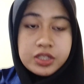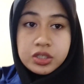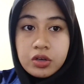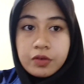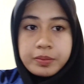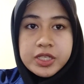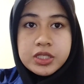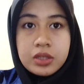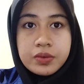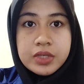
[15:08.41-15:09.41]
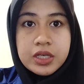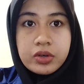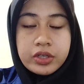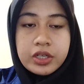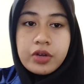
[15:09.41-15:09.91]
of Maslow's
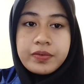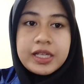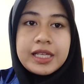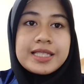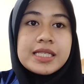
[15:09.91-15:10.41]
hierarchy of needs,